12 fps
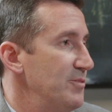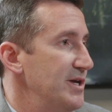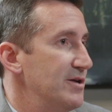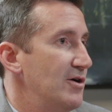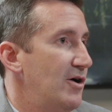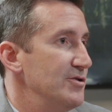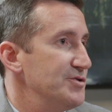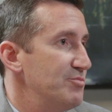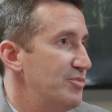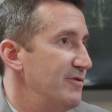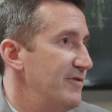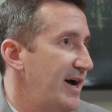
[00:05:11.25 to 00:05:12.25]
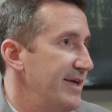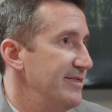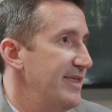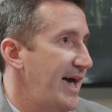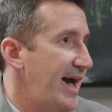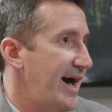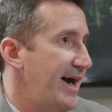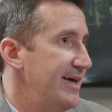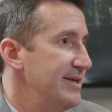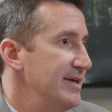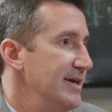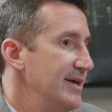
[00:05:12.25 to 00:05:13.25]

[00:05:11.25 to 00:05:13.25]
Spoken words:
we can also provide that.